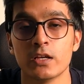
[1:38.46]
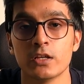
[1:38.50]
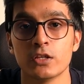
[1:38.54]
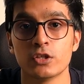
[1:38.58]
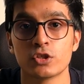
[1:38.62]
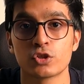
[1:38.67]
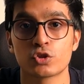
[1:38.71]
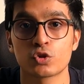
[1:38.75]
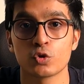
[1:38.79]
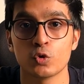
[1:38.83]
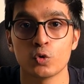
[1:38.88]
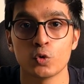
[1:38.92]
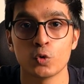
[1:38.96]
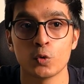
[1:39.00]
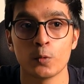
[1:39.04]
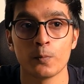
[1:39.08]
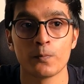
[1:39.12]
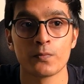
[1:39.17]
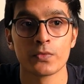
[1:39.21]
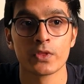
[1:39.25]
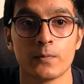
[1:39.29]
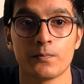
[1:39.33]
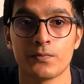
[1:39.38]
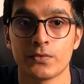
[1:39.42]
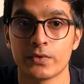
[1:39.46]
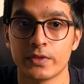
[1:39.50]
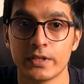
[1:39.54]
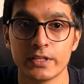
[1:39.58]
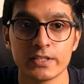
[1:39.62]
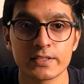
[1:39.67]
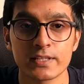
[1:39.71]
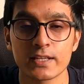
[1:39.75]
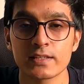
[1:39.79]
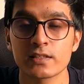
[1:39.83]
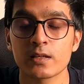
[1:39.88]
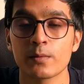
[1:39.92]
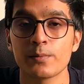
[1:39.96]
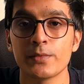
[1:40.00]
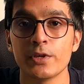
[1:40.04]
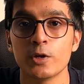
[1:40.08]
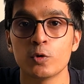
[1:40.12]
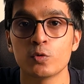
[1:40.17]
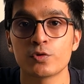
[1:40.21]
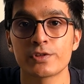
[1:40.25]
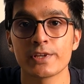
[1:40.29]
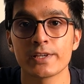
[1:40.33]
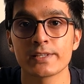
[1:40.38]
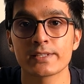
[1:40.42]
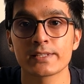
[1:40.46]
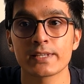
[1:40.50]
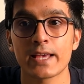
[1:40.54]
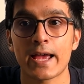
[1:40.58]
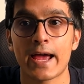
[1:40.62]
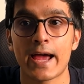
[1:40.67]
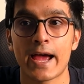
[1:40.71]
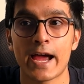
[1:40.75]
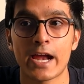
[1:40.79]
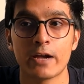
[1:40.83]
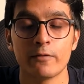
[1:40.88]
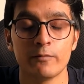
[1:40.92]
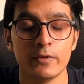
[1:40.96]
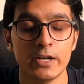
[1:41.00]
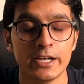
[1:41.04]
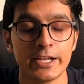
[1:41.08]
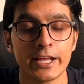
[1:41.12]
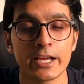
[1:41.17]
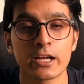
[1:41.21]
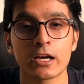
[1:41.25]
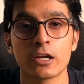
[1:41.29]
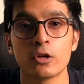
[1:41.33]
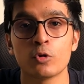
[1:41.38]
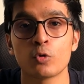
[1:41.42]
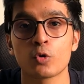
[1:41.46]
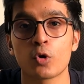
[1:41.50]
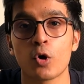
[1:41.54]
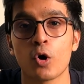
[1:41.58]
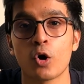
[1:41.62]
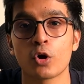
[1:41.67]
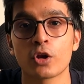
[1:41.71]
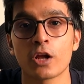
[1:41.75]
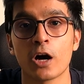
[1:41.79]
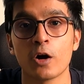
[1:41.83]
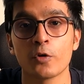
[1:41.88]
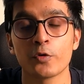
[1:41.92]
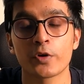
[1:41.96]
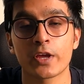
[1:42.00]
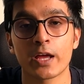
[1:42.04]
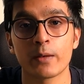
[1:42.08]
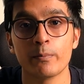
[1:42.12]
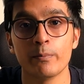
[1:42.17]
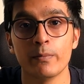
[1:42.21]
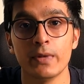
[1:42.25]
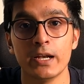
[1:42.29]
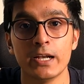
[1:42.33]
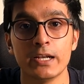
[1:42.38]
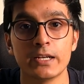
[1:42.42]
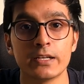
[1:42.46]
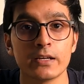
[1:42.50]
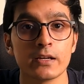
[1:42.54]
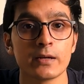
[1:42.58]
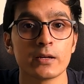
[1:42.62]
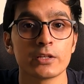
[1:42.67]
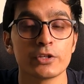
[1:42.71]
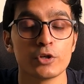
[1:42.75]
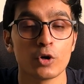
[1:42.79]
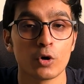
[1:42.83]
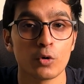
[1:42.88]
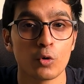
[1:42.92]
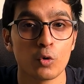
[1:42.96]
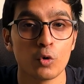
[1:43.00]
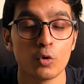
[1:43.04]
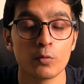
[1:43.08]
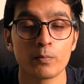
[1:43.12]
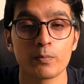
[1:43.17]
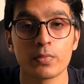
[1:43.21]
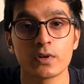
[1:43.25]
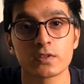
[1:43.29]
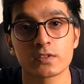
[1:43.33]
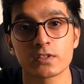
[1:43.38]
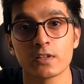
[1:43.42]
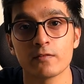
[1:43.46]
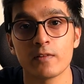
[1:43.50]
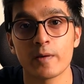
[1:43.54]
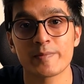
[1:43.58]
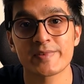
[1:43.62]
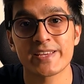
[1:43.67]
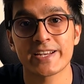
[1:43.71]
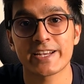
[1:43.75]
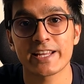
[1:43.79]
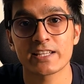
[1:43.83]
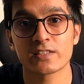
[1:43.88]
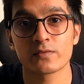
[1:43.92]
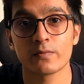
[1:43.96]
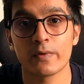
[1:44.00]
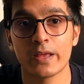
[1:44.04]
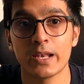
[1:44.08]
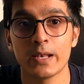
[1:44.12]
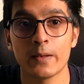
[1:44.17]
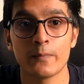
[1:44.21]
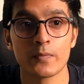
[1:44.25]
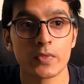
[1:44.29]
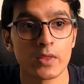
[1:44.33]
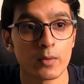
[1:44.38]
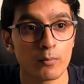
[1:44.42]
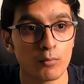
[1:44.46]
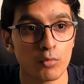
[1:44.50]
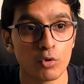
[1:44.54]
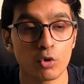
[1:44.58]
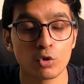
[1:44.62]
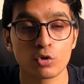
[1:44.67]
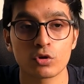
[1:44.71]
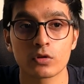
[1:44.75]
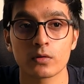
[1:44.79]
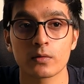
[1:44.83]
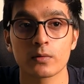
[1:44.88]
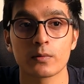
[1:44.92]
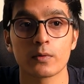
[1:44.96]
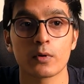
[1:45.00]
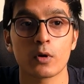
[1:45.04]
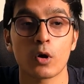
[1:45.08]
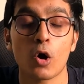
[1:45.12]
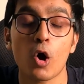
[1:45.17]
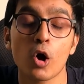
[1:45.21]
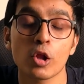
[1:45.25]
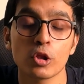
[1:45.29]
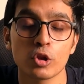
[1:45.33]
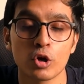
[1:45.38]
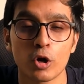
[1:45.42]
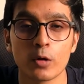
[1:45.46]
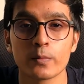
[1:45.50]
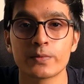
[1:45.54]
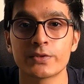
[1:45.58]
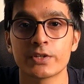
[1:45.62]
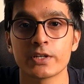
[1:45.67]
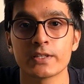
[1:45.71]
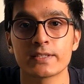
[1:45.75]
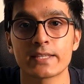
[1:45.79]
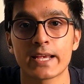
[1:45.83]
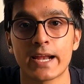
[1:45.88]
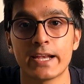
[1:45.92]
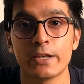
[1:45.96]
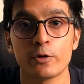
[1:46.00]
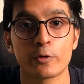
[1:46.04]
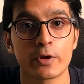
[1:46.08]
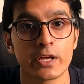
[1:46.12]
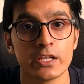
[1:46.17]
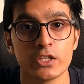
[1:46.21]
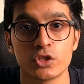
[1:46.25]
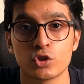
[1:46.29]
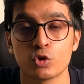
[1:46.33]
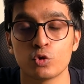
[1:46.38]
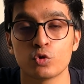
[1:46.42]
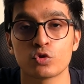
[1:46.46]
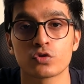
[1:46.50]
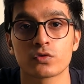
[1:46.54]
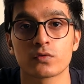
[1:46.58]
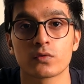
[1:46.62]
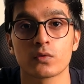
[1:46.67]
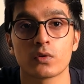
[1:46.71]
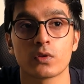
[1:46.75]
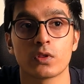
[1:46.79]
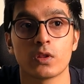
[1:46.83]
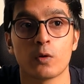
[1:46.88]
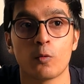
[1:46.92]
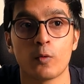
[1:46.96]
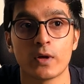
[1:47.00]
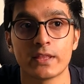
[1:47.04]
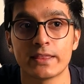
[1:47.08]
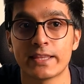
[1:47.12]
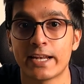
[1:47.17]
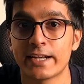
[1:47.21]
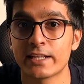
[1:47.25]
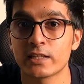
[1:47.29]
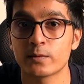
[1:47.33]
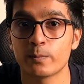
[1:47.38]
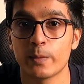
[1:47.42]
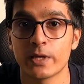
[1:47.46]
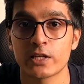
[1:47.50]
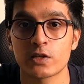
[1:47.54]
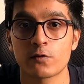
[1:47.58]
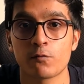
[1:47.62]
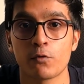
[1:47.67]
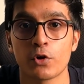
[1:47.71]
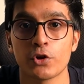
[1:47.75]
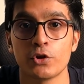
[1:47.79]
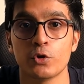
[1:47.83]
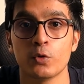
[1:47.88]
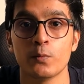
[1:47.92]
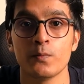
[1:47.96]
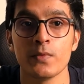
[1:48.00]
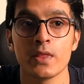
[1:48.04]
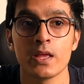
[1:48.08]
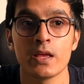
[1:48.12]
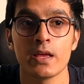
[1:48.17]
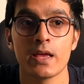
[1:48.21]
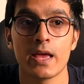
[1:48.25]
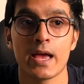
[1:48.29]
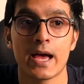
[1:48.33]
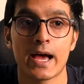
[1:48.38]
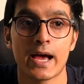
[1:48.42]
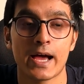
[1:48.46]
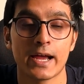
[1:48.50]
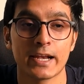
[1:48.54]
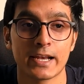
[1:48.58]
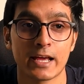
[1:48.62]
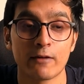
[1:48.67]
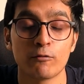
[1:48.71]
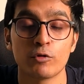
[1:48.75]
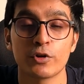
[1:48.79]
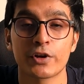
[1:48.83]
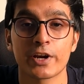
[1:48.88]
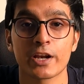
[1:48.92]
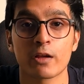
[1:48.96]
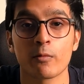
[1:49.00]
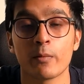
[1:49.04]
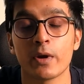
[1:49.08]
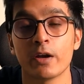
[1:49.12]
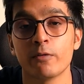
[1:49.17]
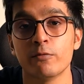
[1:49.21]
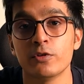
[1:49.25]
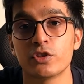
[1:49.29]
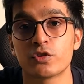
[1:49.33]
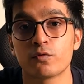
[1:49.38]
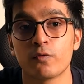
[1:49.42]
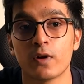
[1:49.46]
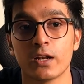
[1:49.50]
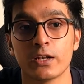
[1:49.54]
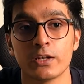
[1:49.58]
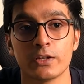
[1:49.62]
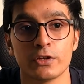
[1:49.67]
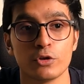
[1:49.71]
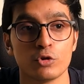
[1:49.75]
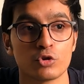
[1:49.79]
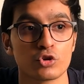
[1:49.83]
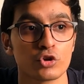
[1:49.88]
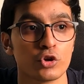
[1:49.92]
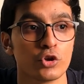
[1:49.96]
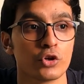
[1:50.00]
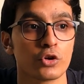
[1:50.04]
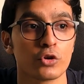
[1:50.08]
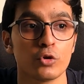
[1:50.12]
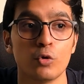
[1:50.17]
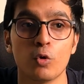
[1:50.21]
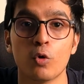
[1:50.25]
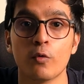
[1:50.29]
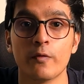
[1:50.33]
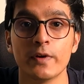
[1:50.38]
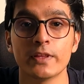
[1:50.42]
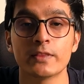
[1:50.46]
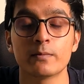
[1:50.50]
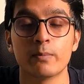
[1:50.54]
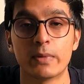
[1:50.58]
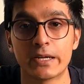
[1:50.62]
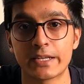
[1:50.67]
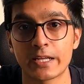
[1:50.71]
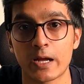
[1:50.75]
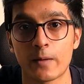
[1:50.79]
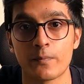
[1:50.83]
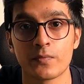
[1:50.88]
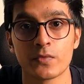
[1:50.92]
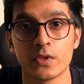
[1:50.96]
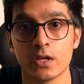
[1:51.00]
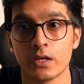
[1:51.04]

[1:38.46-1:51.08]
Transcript: So these are some uses and we'll take a look on how you can build your own personal website as well. Both all the options and you can choose the one that is best for you. And I would recommend which one you should go with. But yeah,